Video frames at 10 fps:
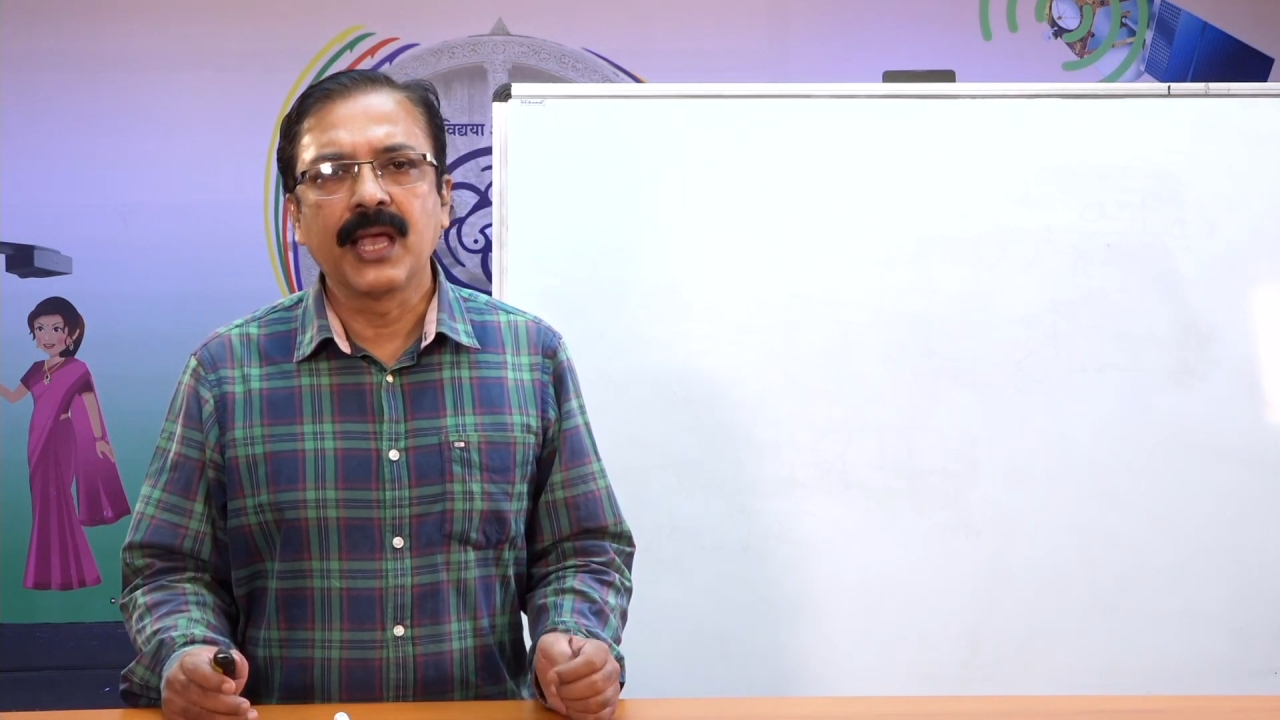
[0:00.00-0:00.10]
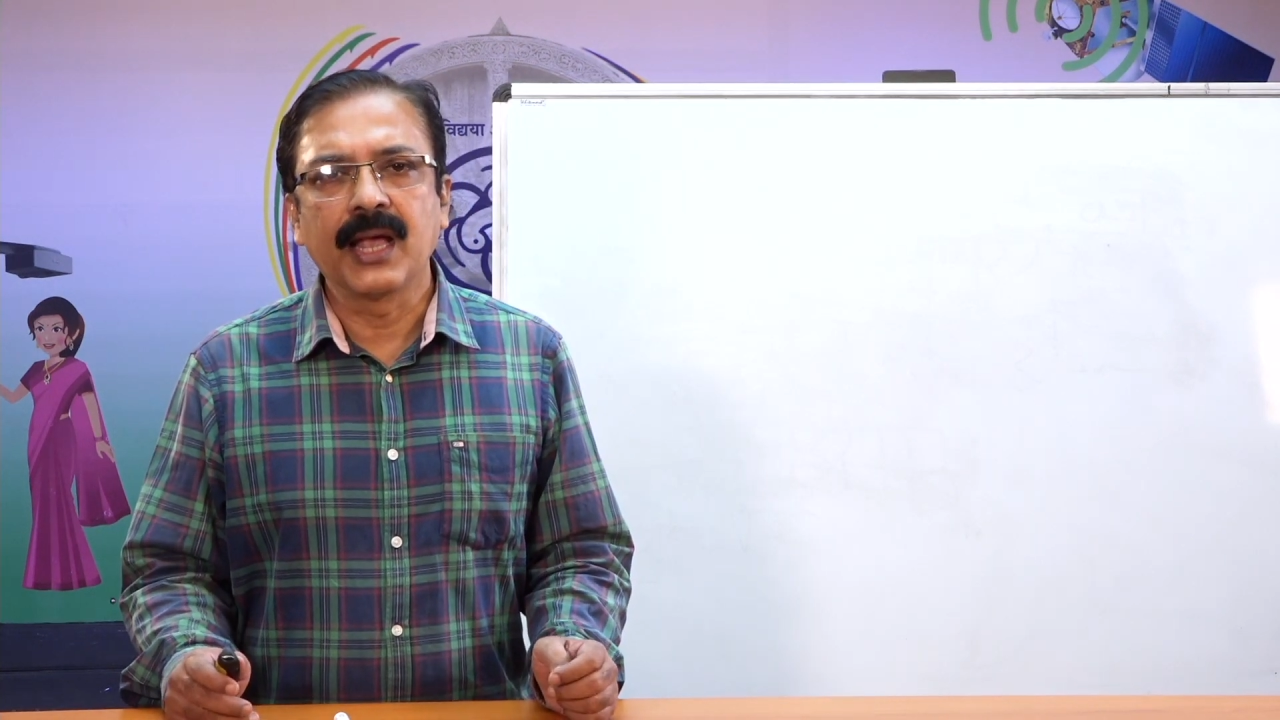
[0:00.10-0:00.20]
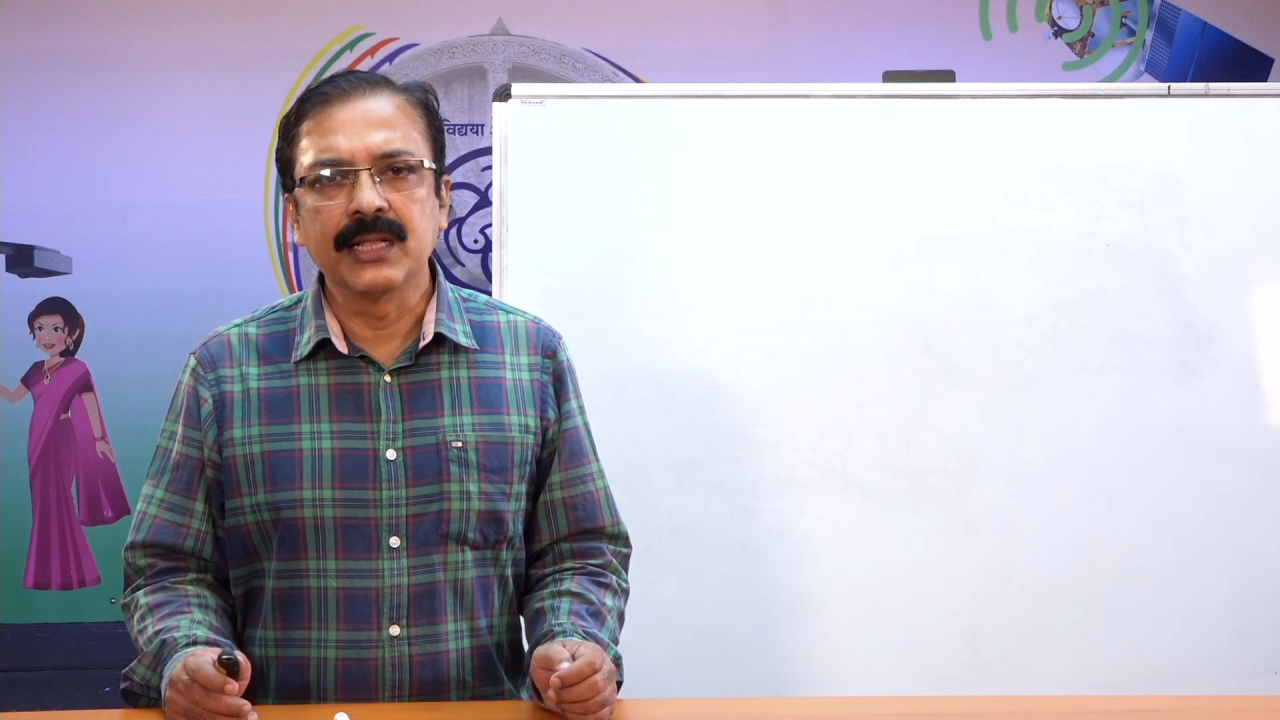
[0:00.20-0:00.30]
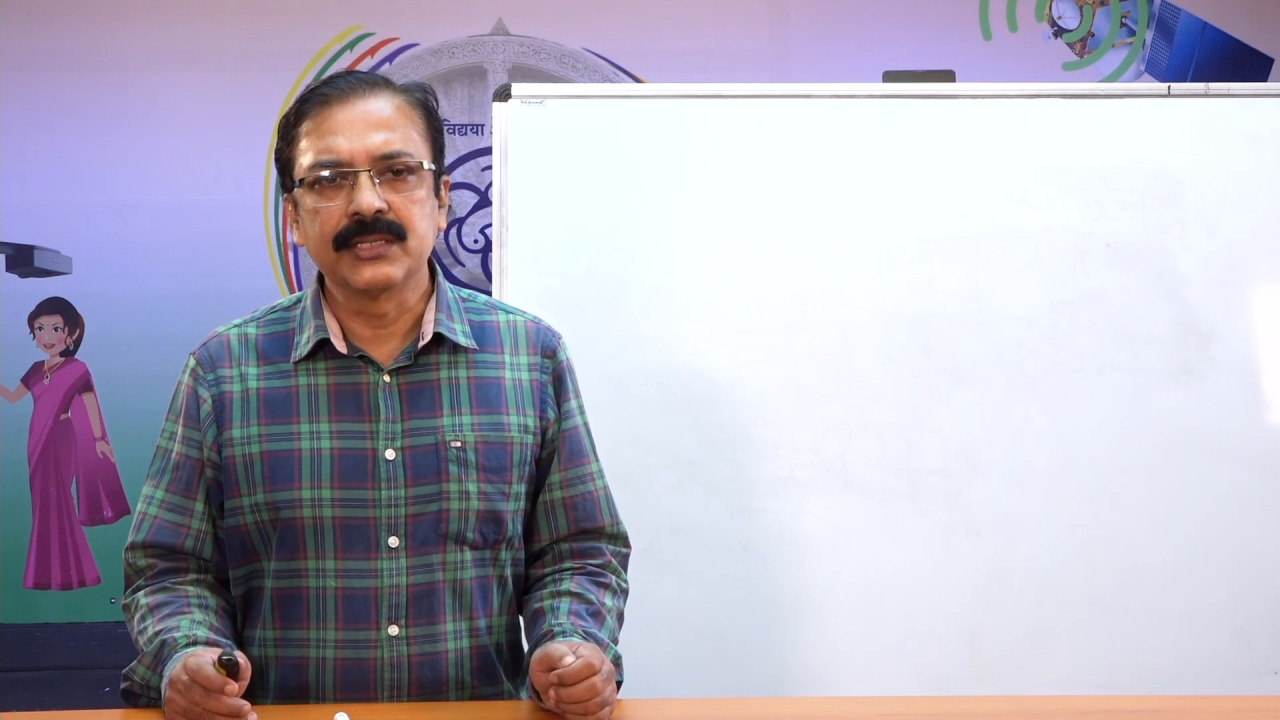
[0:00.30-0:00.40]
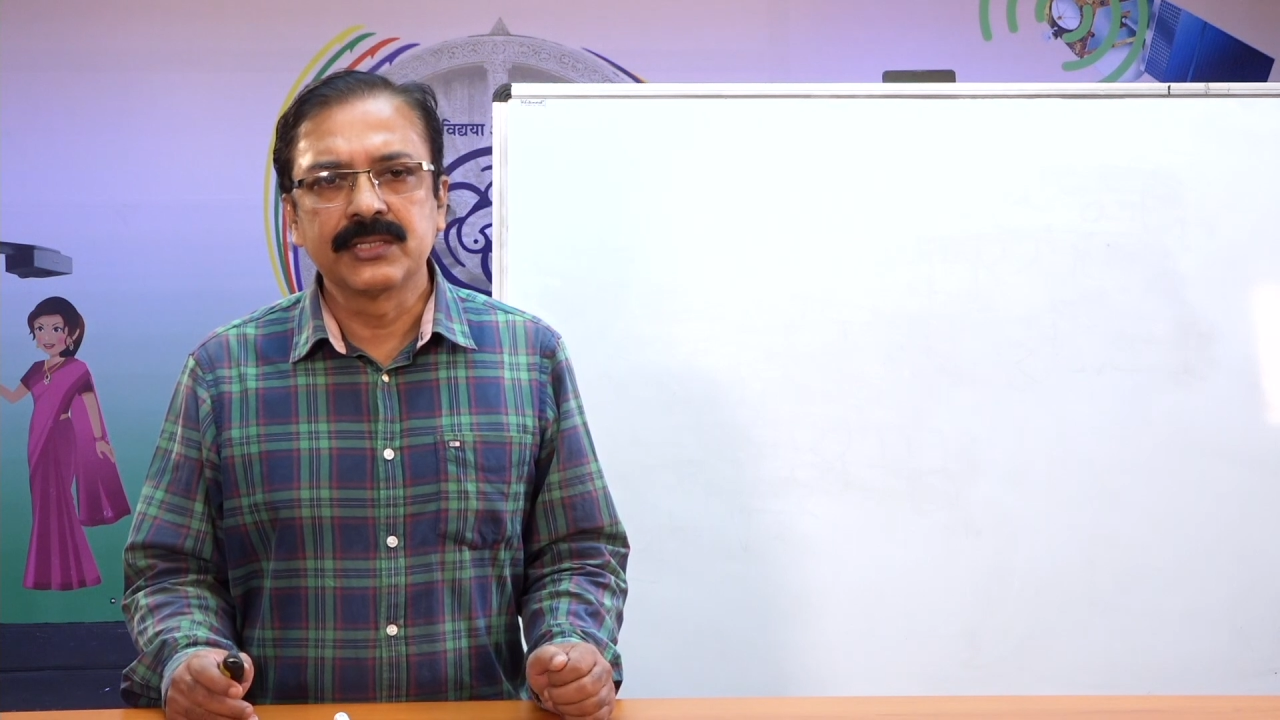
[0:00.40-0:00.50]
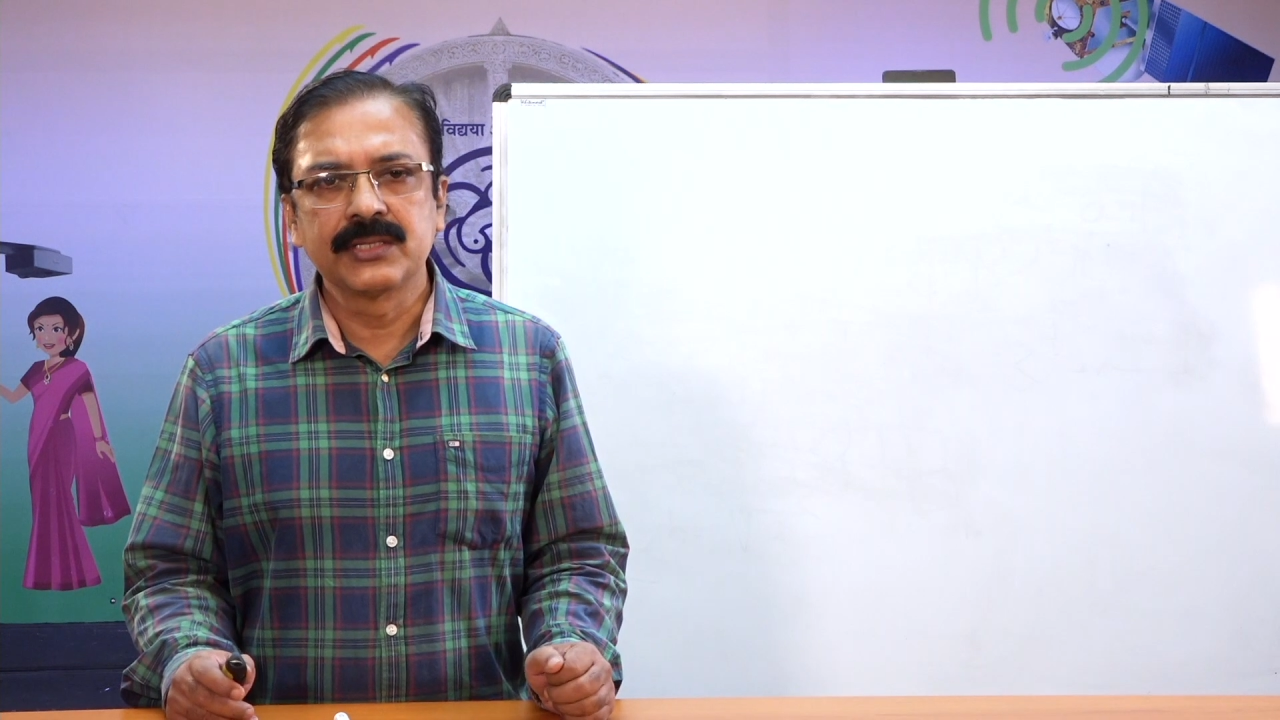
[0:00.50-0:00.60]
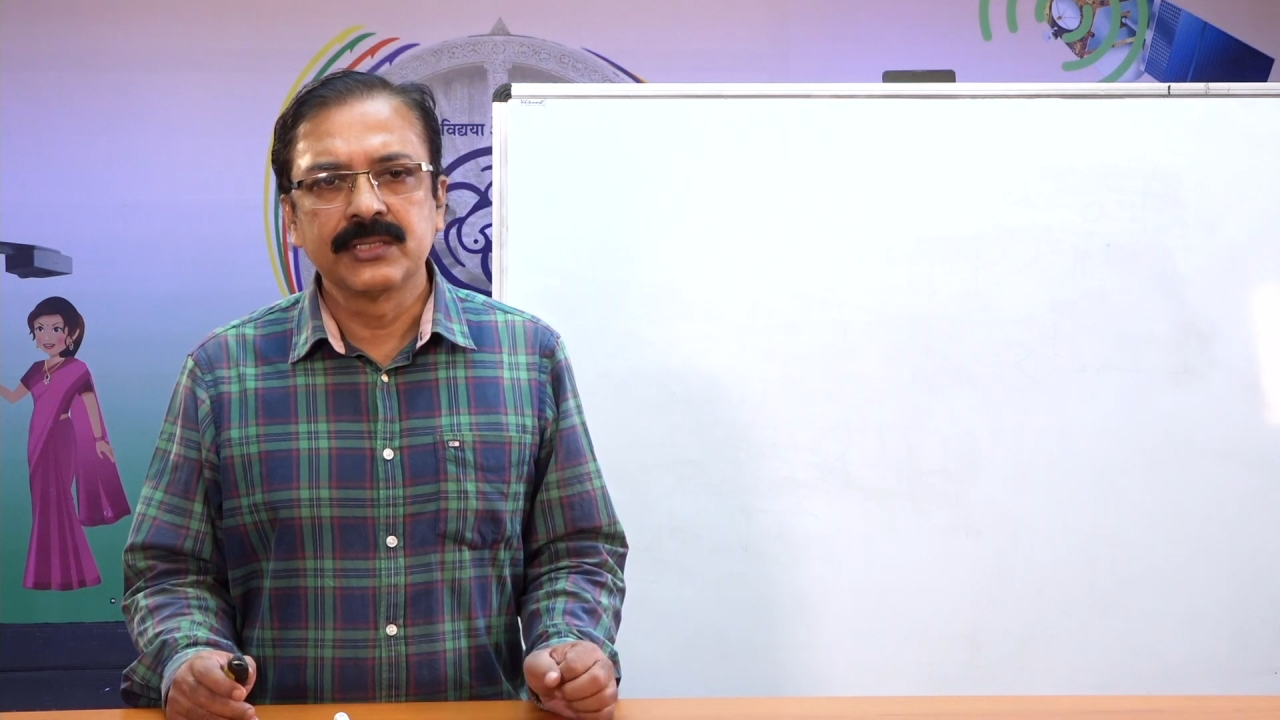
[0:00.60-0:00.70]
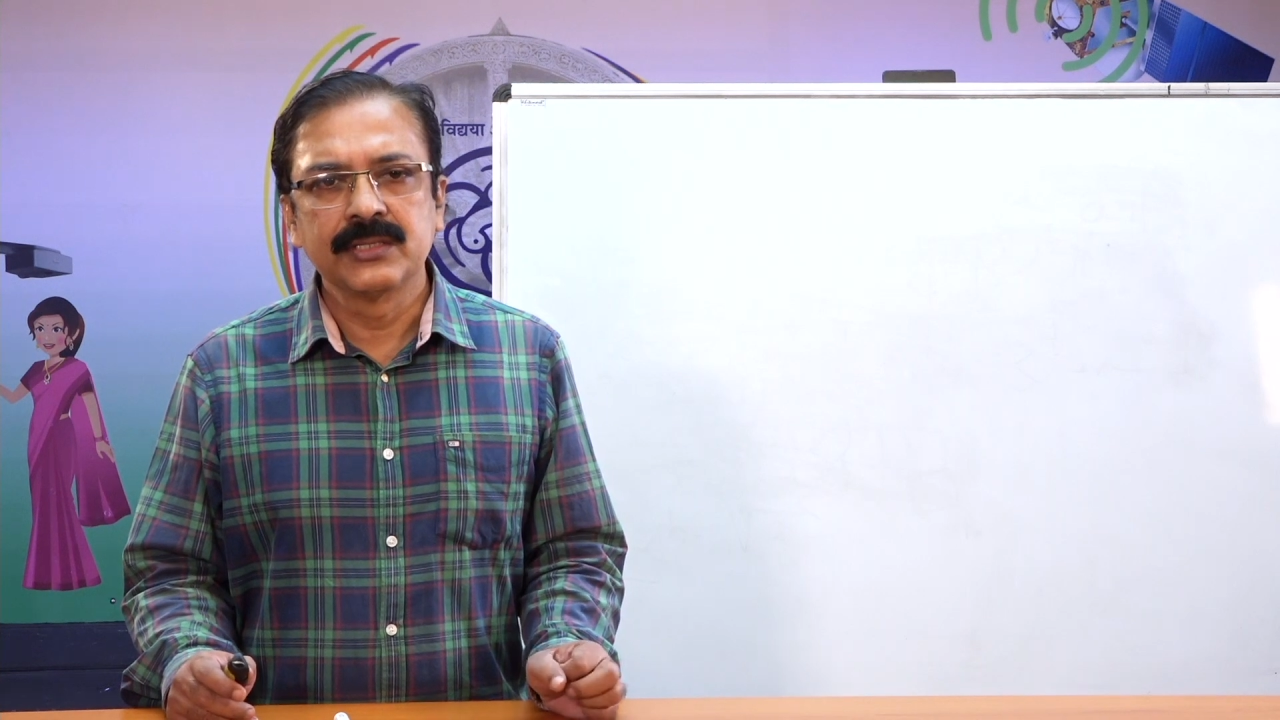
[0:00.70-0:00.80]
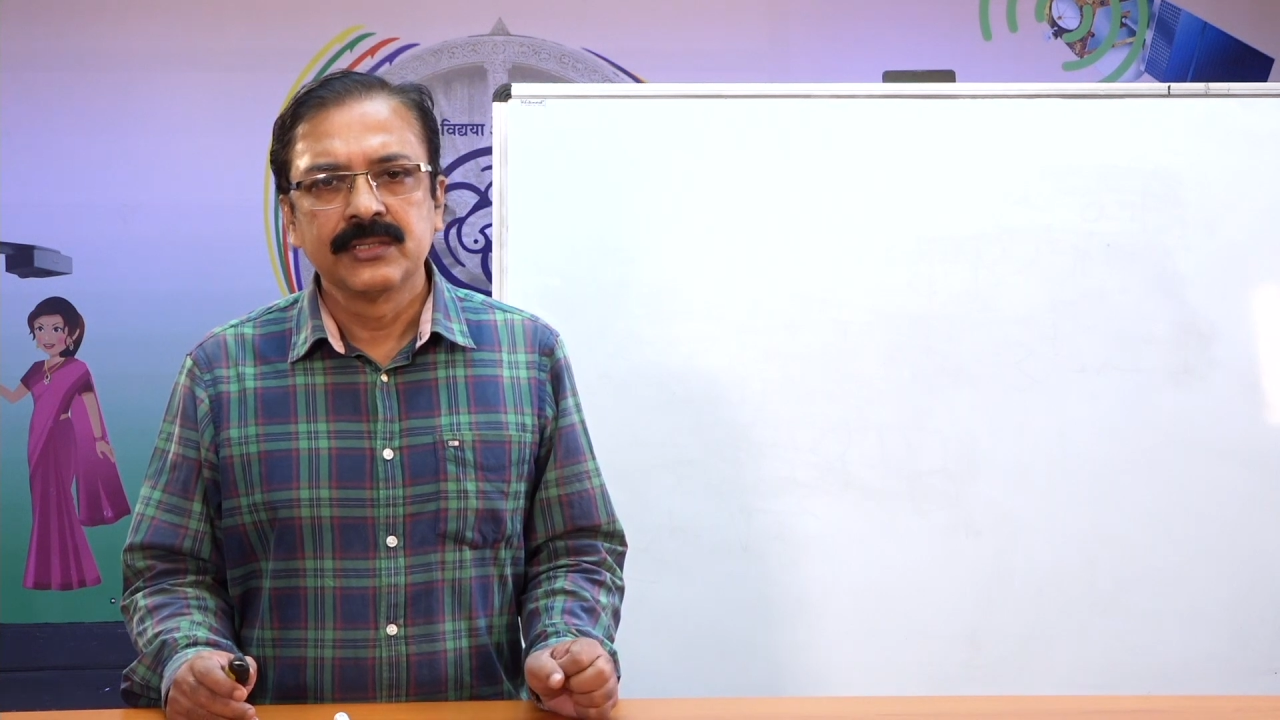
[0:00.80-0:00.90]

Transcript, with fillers: angles.